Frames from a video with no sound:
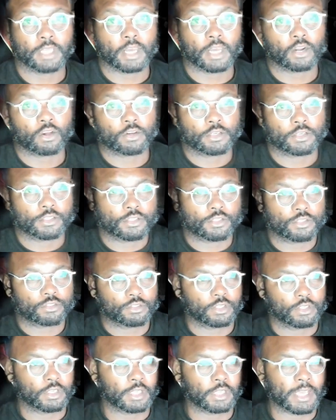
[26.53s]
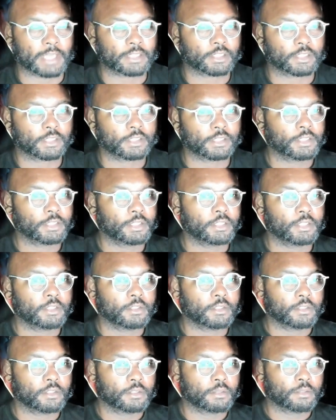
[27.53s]
a hard decision in Alaska.
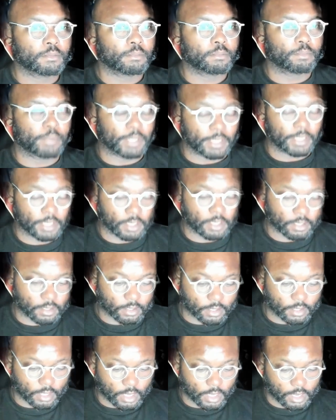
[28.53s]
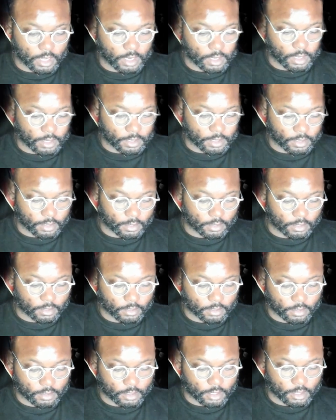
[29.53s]
But uh
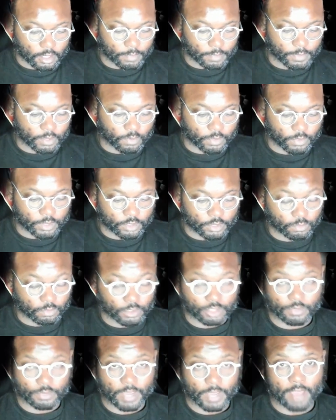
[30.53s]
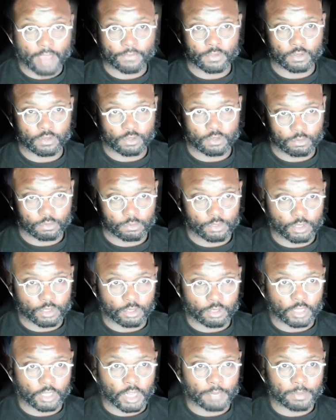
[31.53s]
I'll be going into what you have to do.
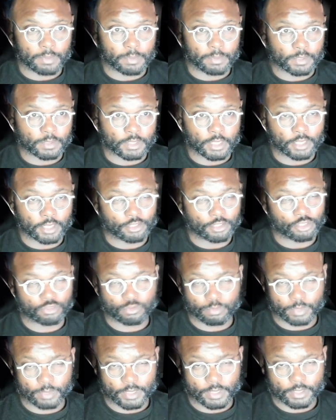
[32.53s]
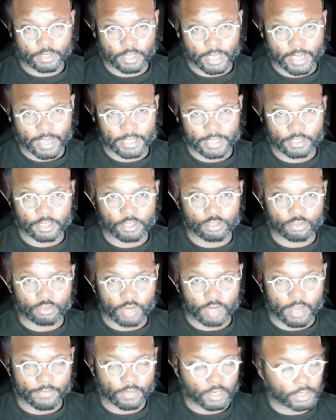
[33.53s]
A lot of people say just replace the gasket,
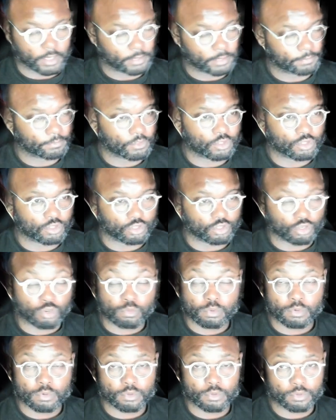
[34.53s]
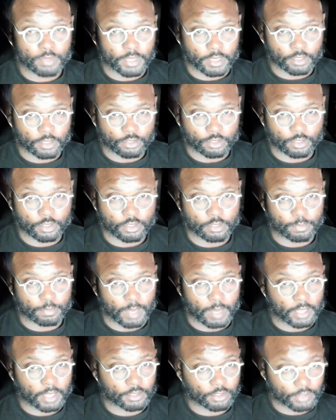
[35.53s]
drive on. Subaru engines,
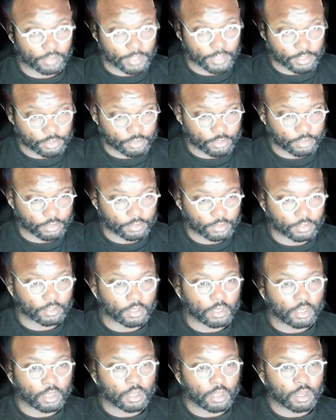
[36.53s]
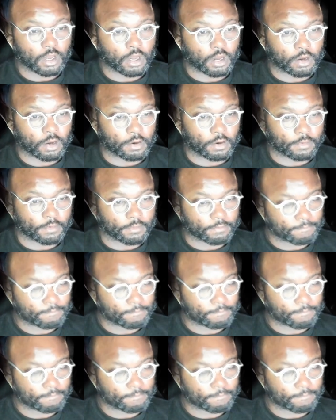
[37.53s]
boxer engines, are